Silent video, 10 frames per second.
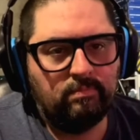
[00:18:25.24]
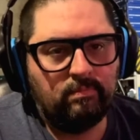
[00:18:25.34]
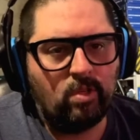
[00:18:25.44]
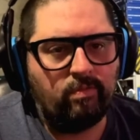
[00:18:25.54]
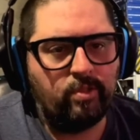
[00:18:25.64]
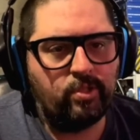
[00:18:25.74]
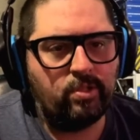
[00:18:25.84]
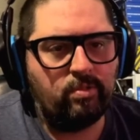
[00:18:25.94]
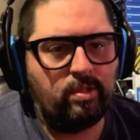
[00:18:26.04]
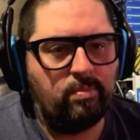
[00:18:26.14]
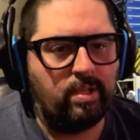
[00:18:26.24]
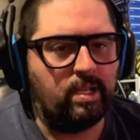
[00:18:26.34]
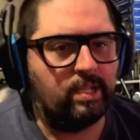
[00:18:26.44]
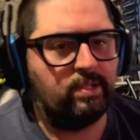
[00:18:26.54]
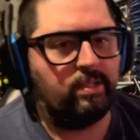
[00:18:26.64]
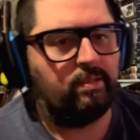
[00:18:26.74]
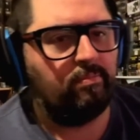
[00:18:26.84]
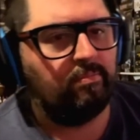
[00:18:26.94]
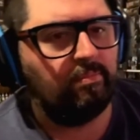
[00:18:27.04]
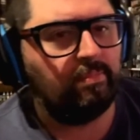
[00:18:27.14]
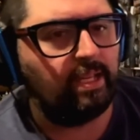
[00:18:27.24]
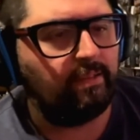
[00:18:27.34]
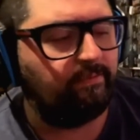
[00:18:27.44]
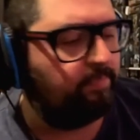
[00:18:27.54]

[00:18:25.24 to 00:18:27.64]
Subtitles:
Oh, for sure. You might actually have